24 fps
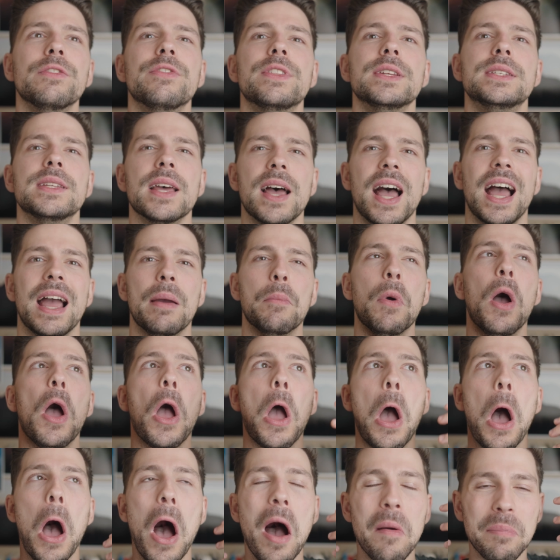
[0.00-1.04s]
of the time
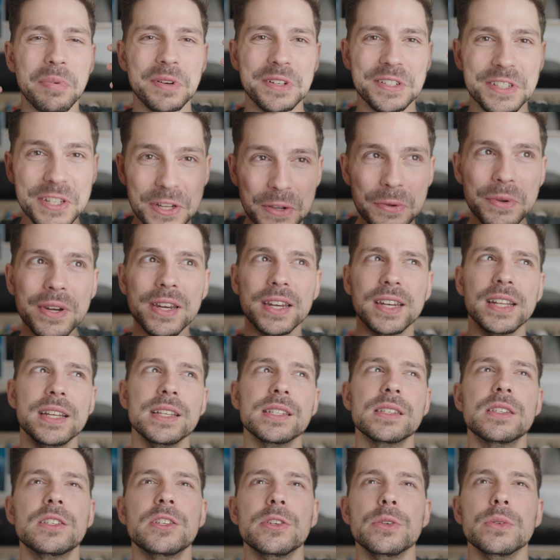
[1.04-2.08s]

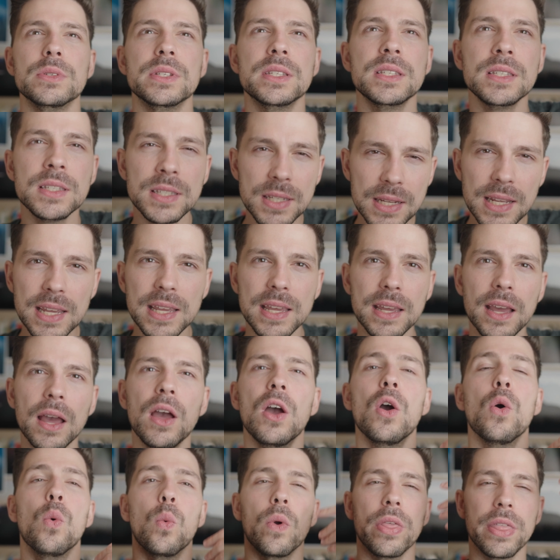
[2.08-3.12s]
opportunities to see
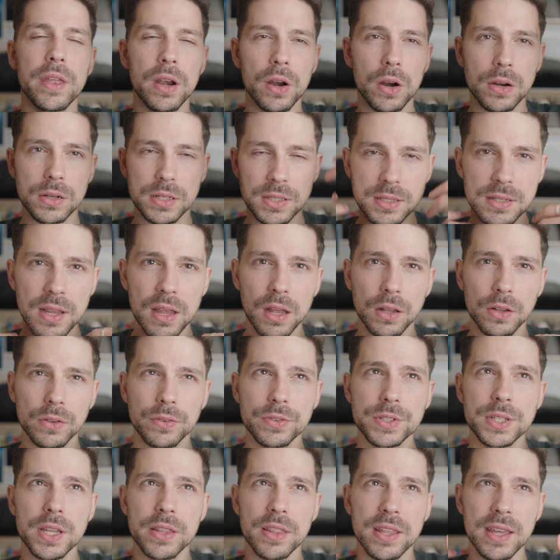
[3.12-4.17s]
within
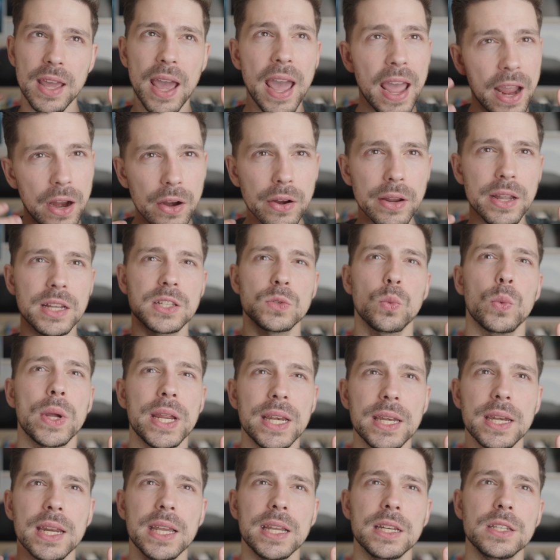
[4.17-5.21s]
ourselves the areas we
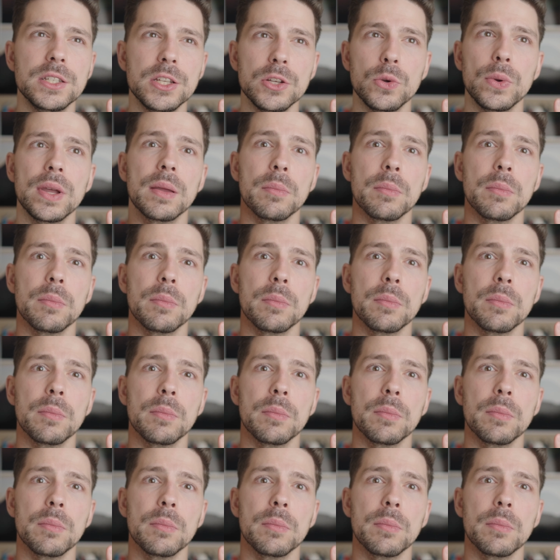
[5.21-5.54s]
need to